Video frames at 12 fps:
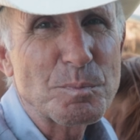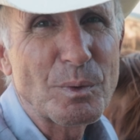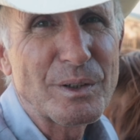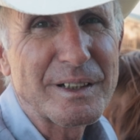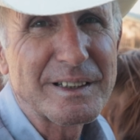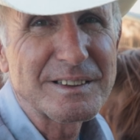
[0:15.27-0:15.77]

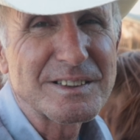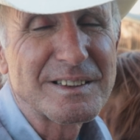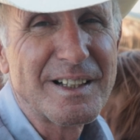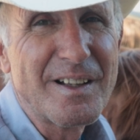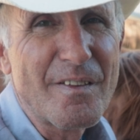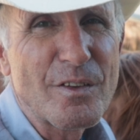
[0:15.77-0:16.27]
Springs.
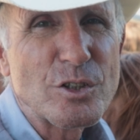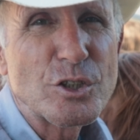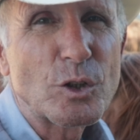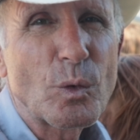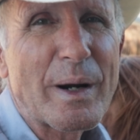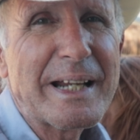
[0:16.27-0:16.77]
There's
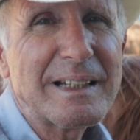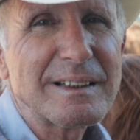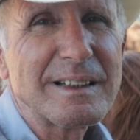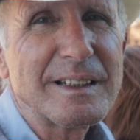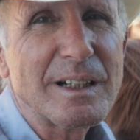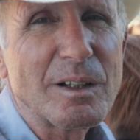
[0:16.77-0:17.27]
a great
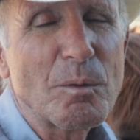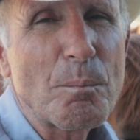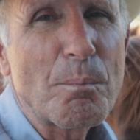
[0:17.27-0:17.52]
little